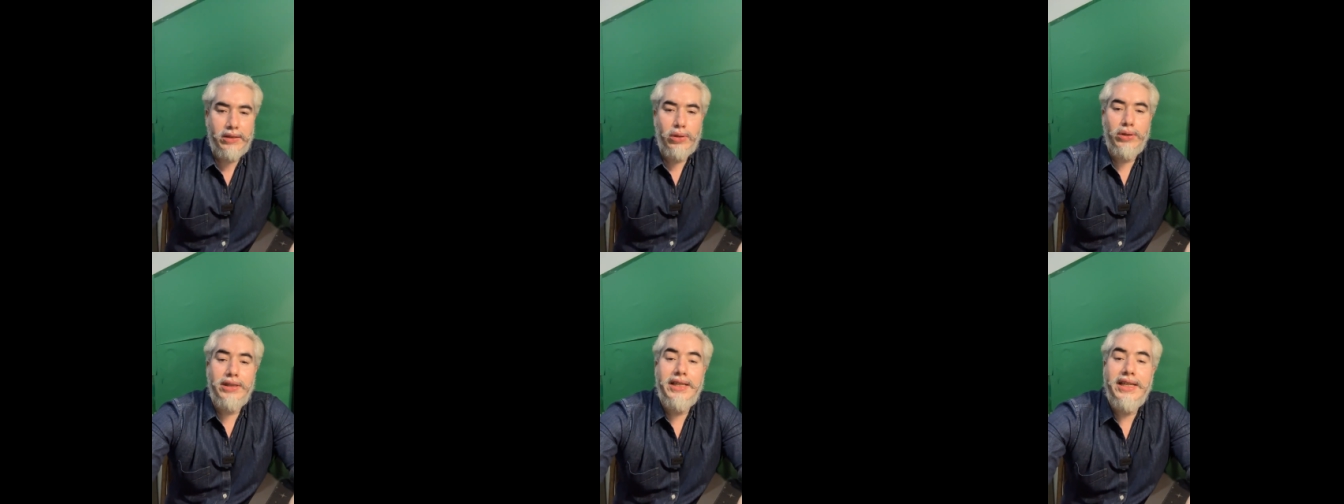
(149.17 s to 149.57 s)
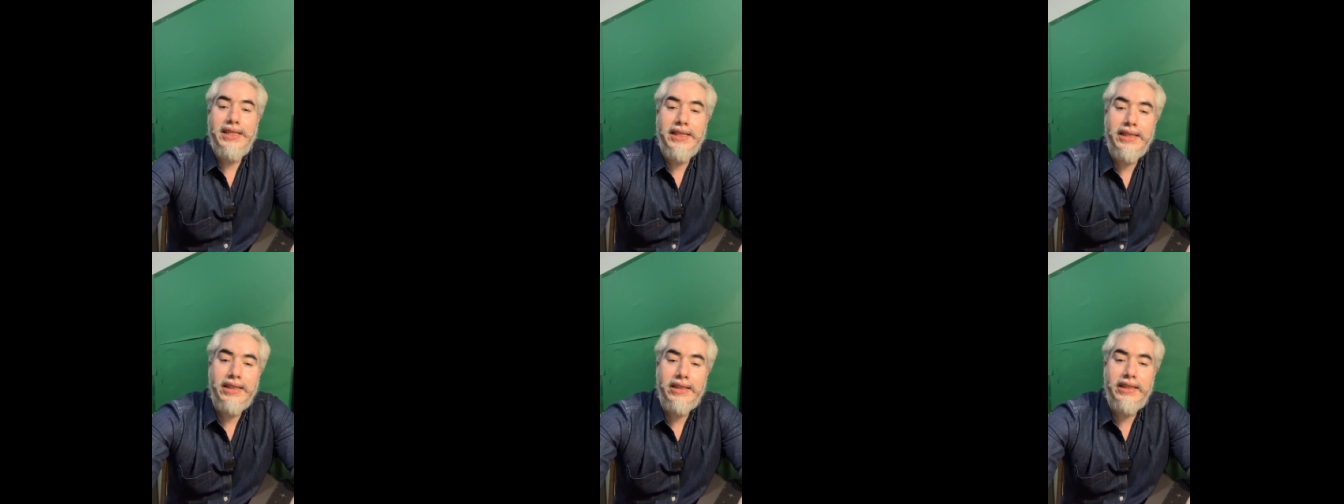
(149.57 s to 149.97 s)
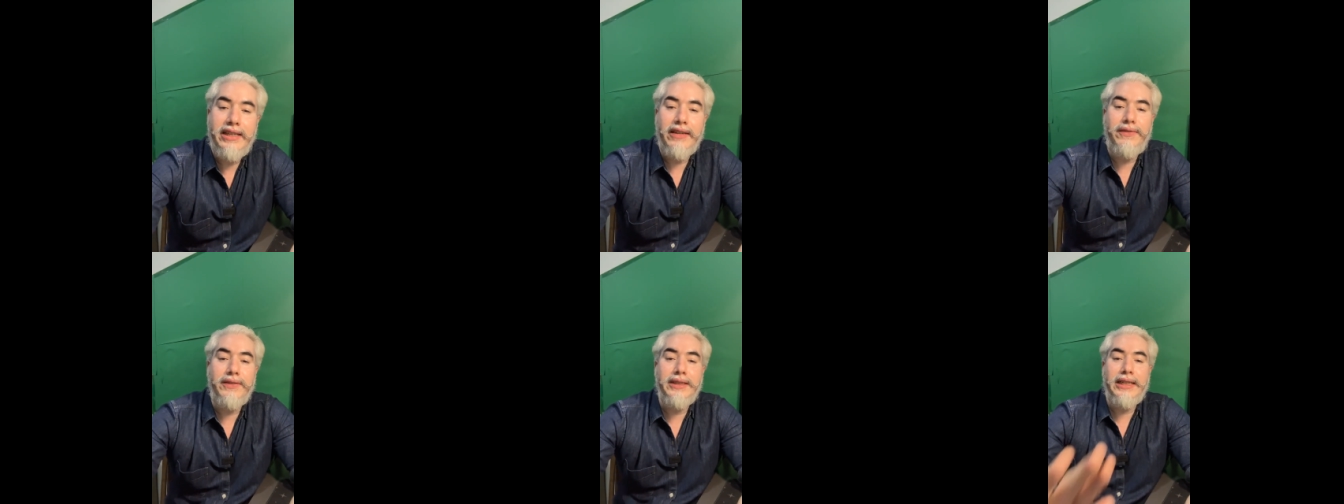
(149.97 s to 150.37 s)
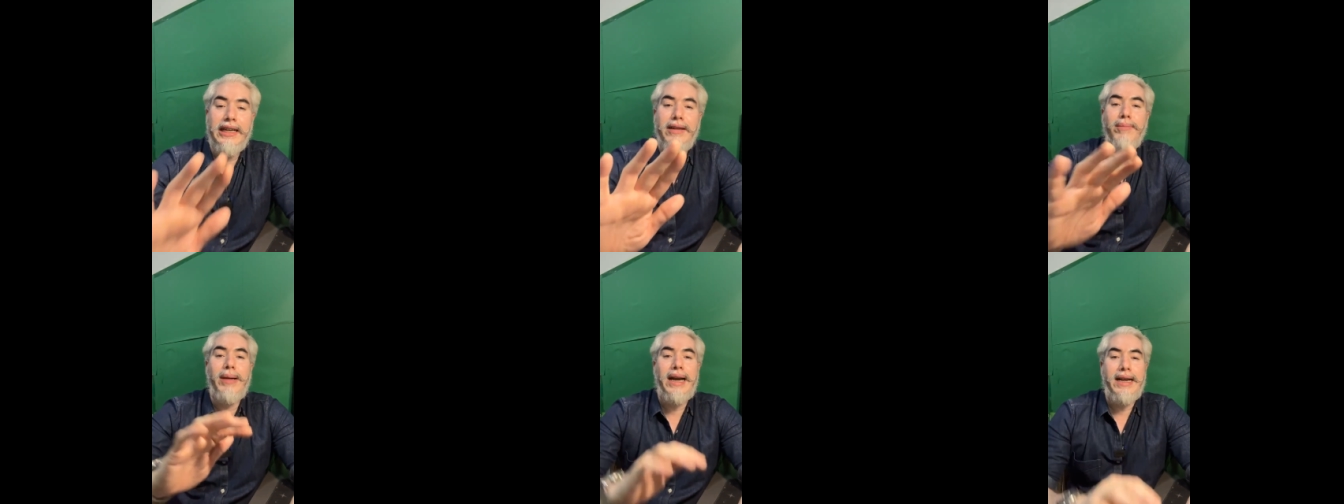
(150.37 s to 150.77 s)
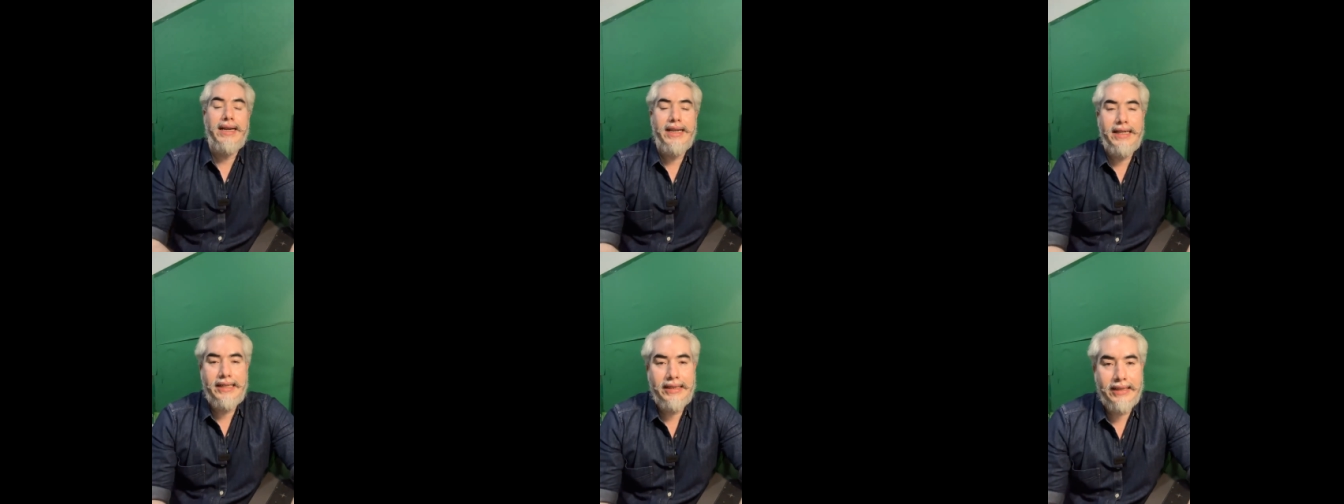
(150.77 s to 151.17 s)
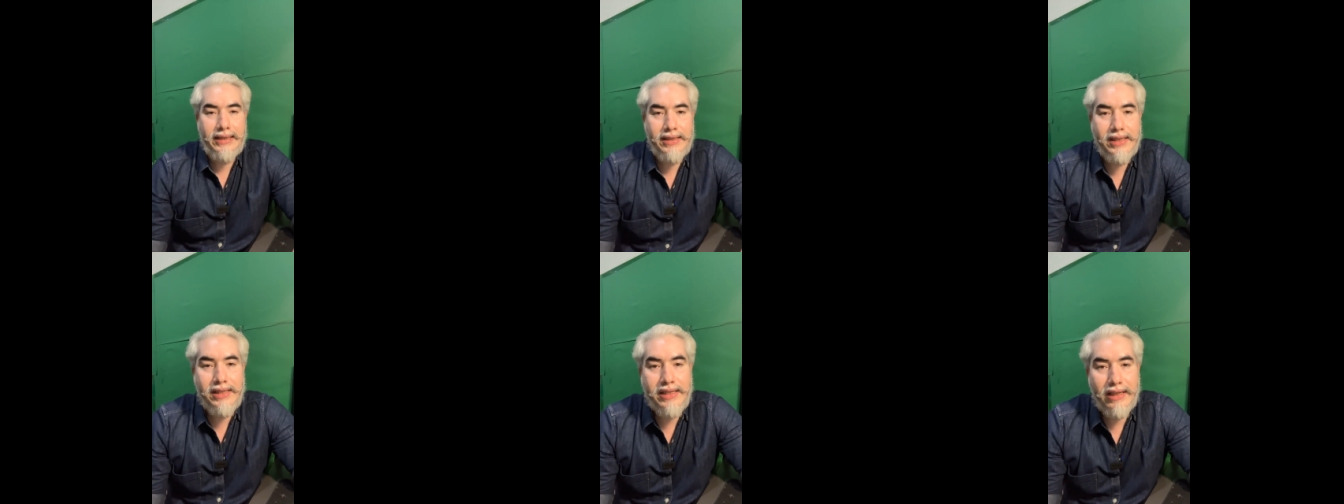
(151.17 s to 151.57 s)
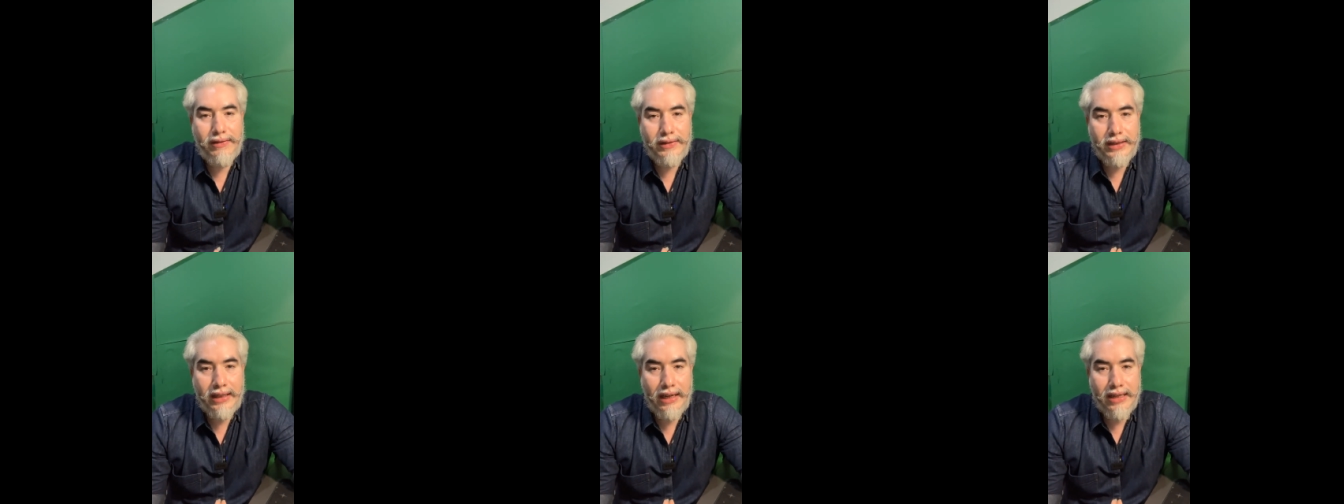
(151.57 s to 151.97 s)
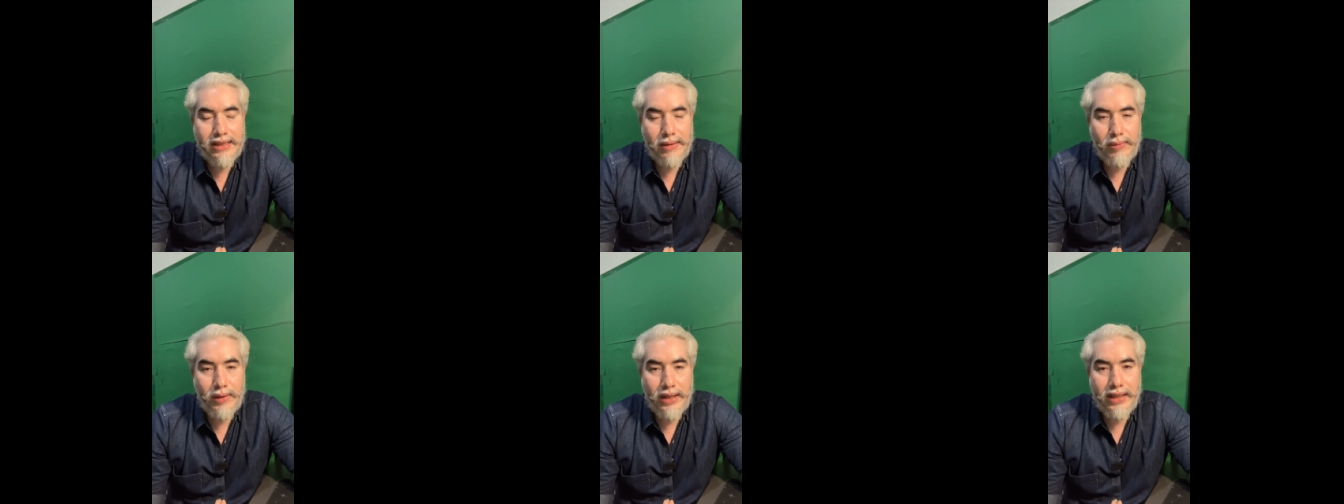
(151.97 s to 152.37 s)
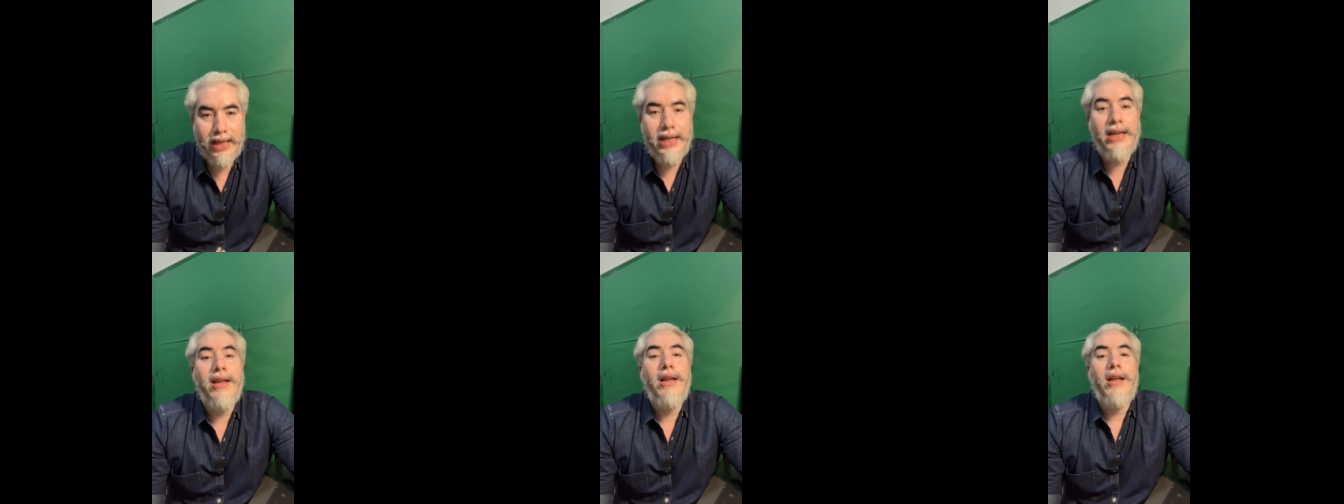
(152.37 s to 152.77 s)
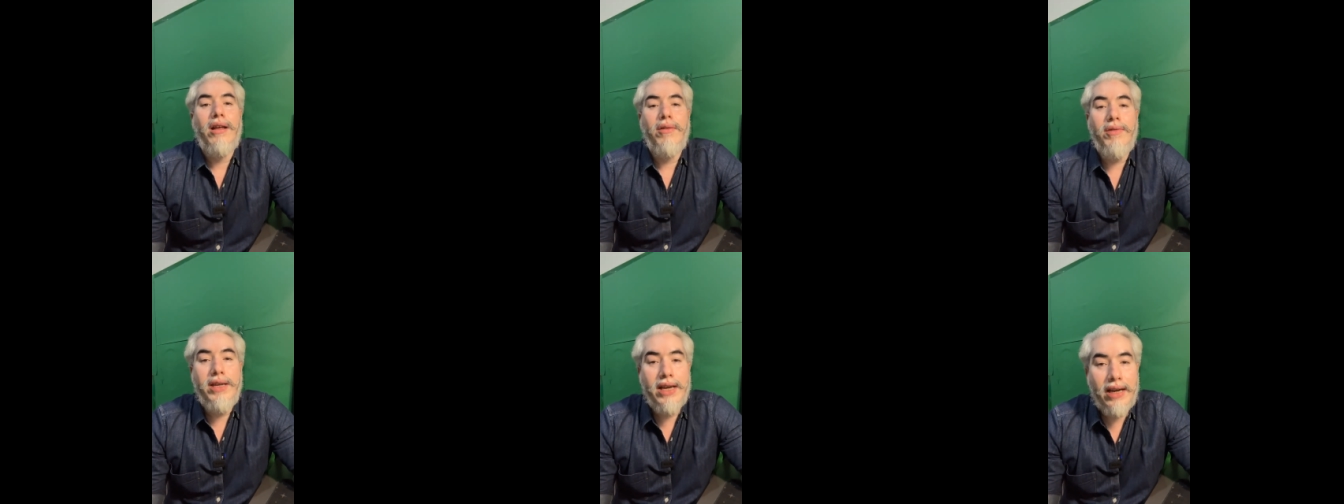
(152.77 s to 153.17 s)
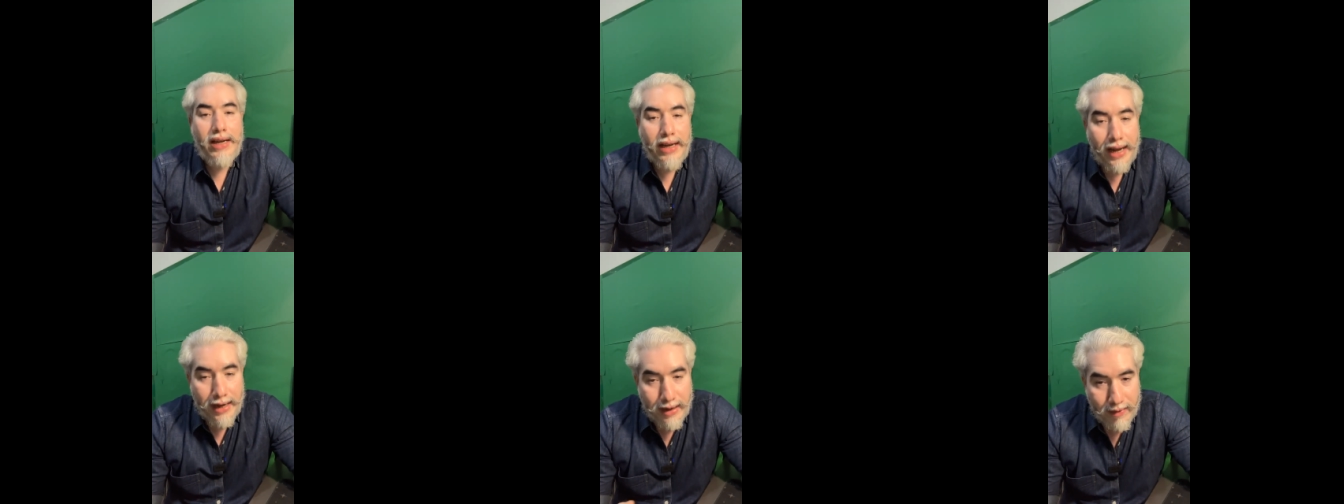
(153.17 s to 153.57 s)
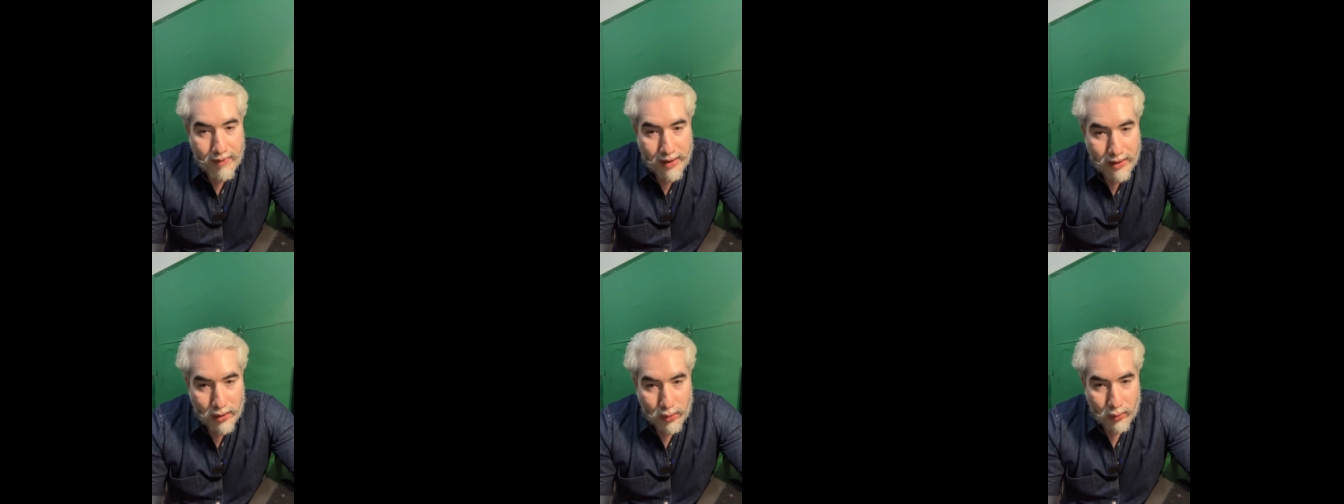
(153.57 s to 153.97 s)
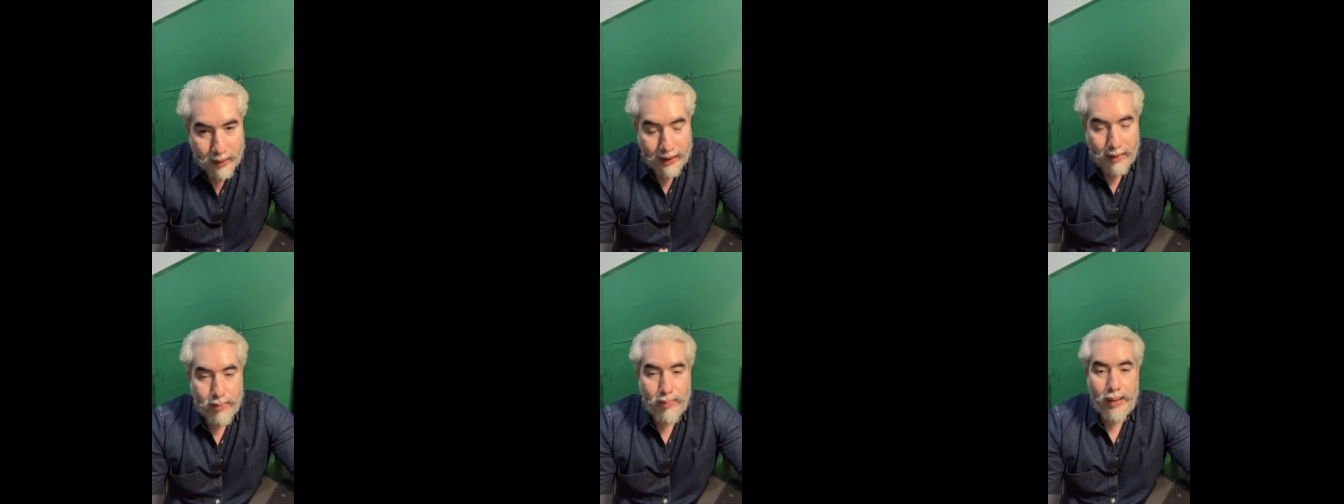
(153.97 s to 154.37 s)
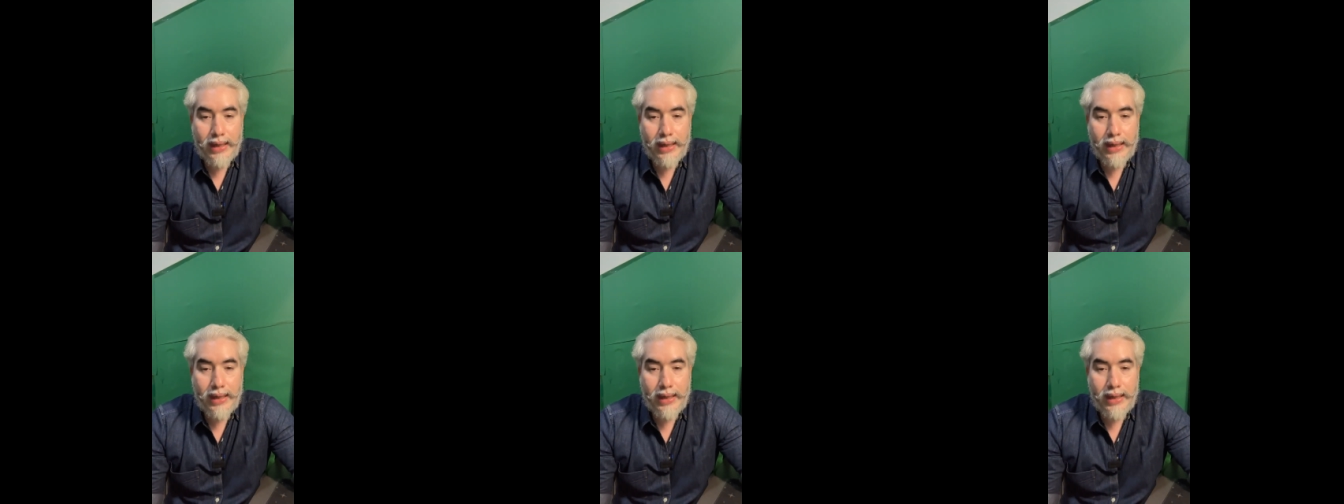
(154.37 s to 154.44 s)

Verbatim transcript: So, this is definitely mandatory. This is definitely something that we are anyways doing.